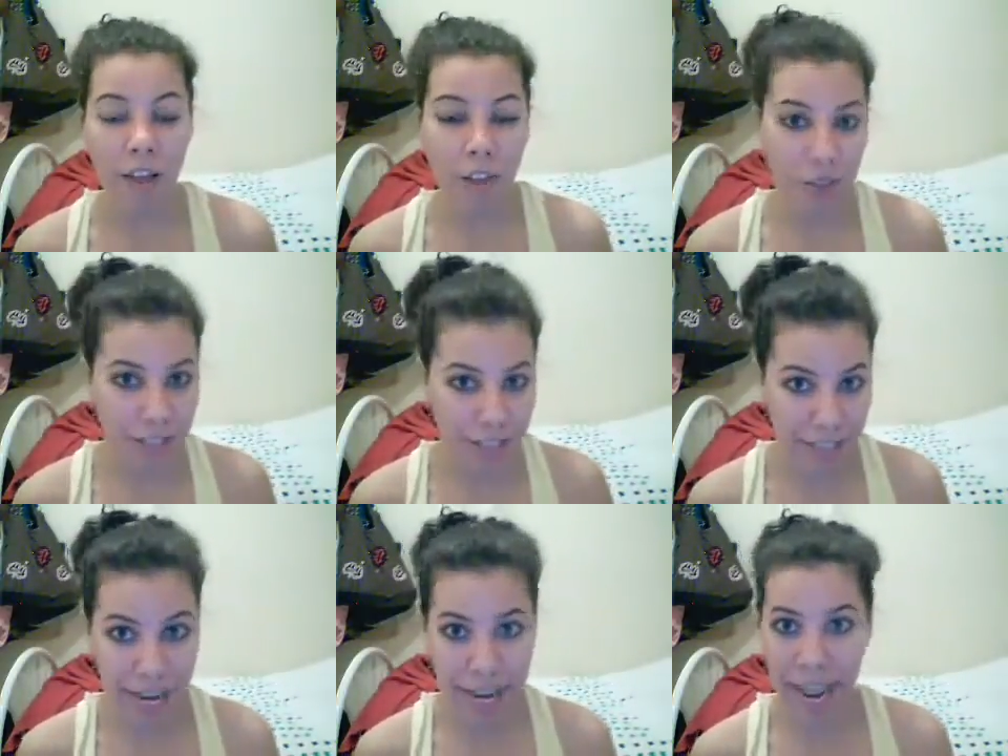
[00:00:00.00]
during the
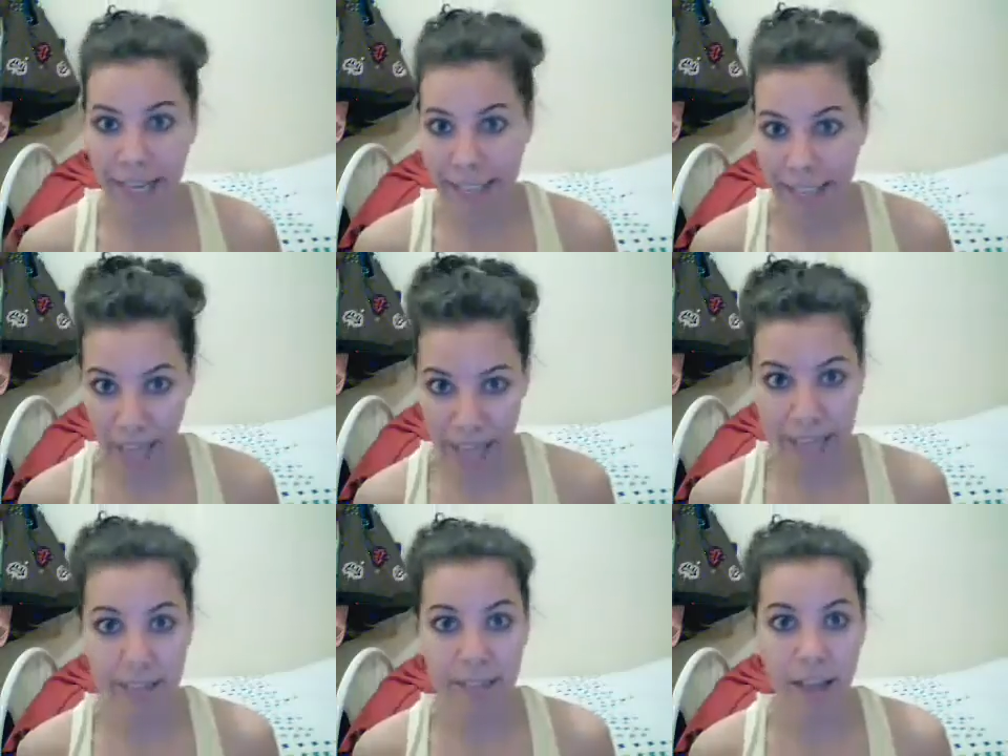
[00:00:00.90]
day and
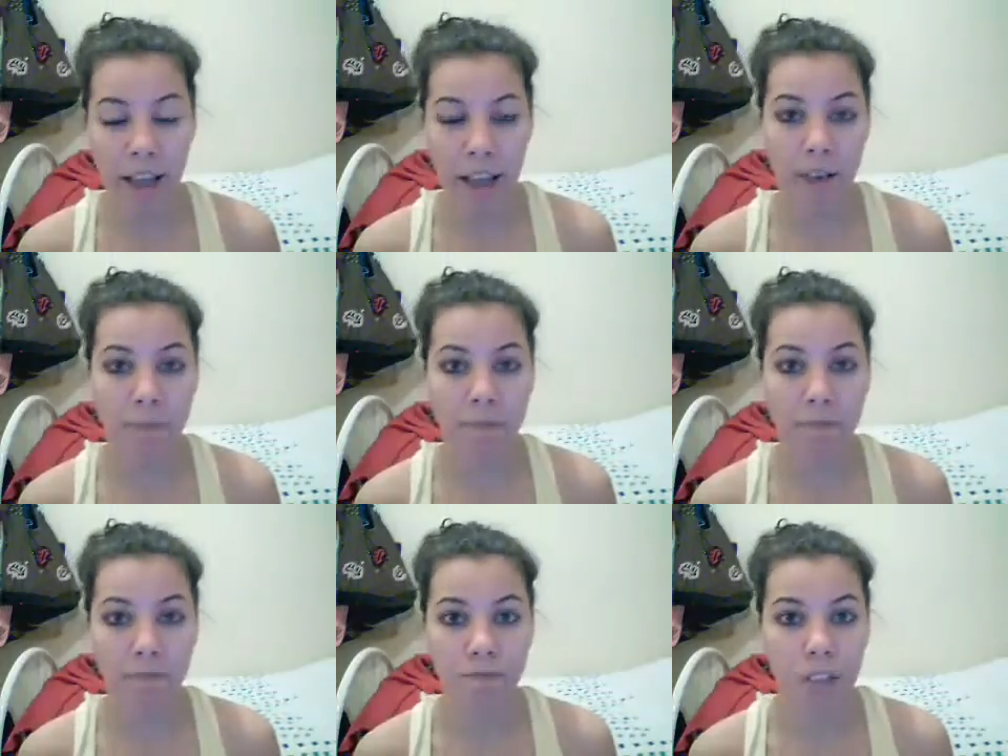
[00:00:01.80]
night.